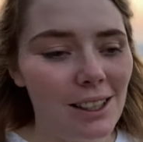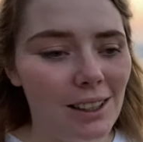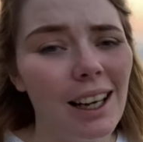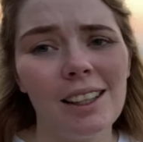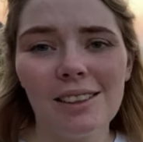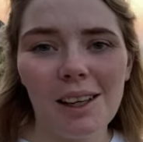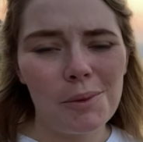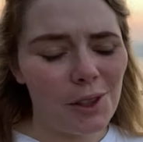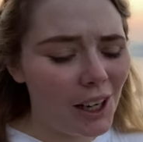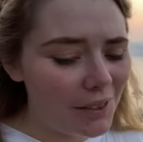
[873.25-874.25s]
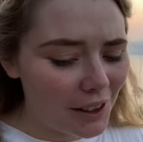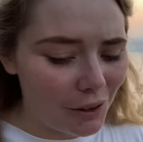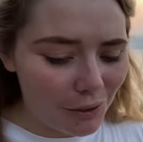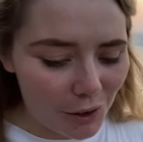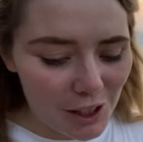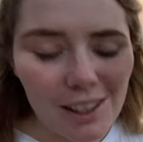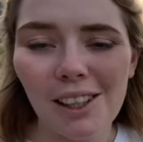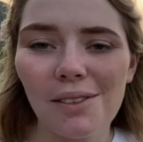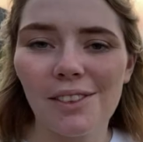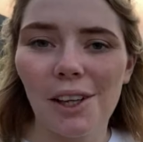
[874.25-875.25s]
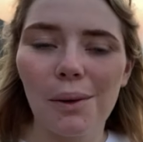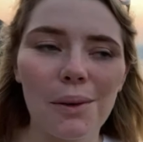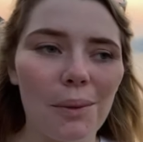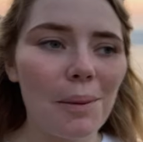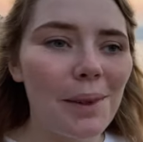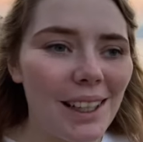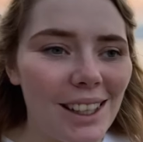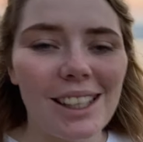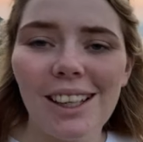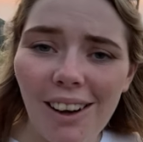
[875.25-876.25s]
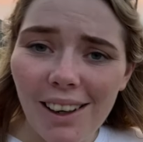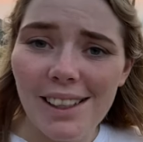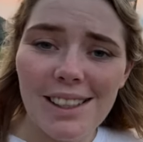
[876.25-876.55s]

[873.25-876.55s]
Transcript: yeah, I'm driving and unfortunately I have no one with me in the car